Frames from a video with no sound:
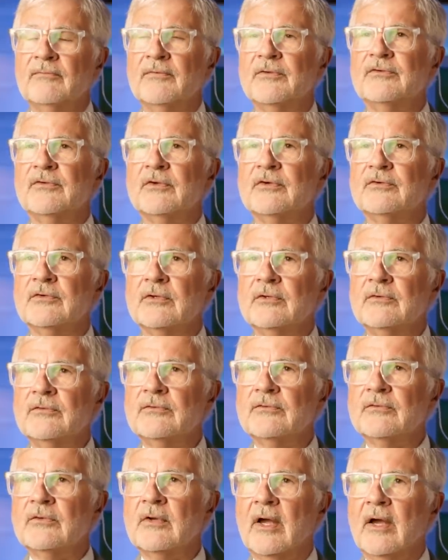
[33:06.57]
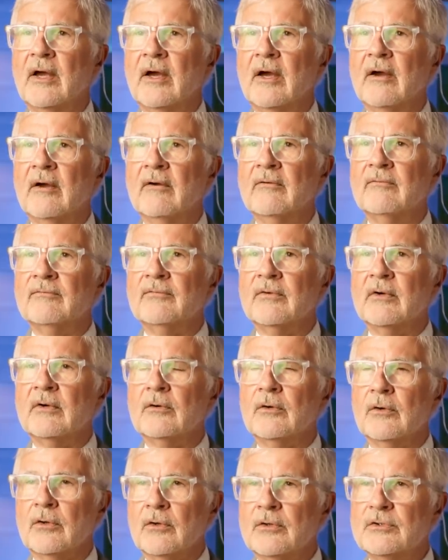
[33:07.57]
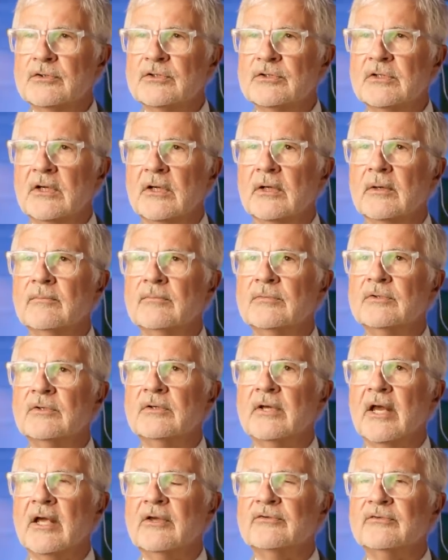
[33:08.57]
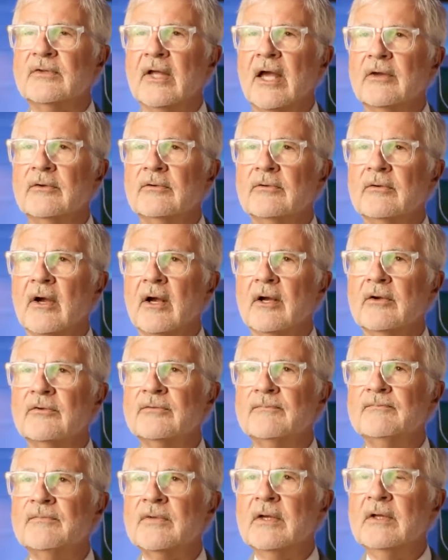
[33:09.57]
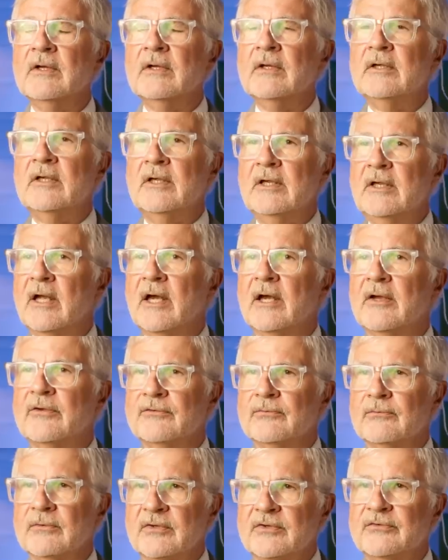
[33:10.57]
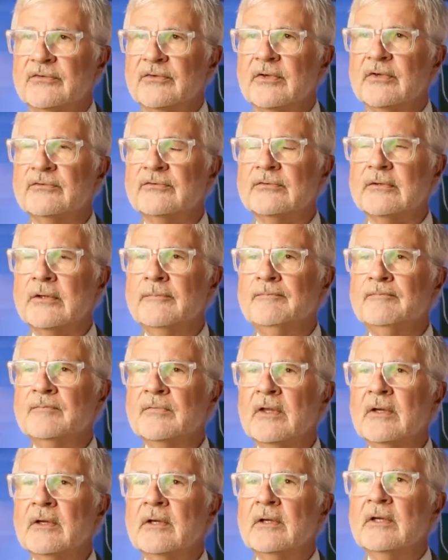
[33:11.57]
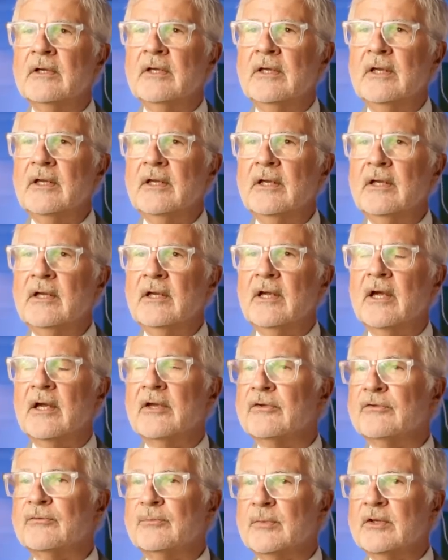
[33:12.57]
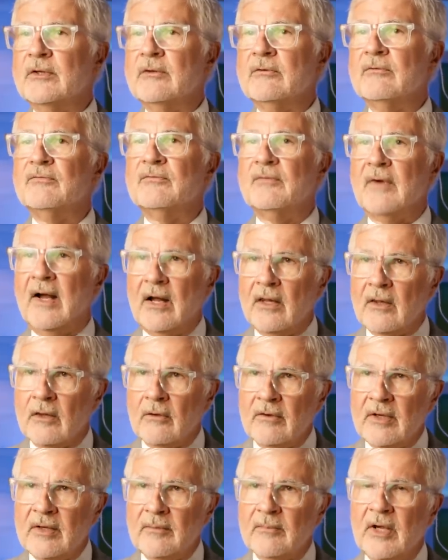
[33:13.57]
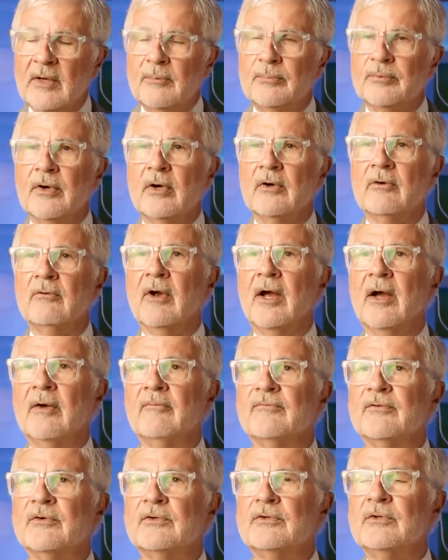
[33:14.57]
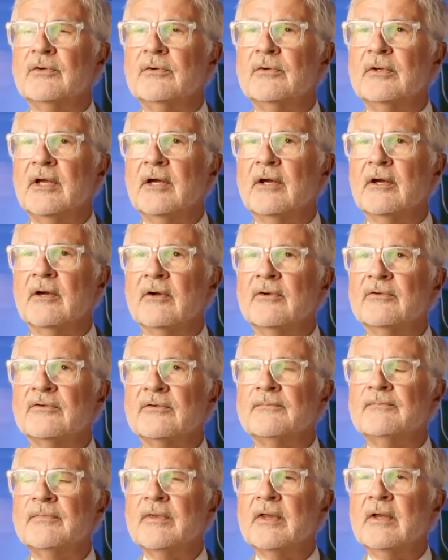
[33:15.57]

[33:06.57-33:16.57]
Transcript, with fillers: physicians have uh, urged him to take statin drugs. He has resisted. He has been following my program for two years.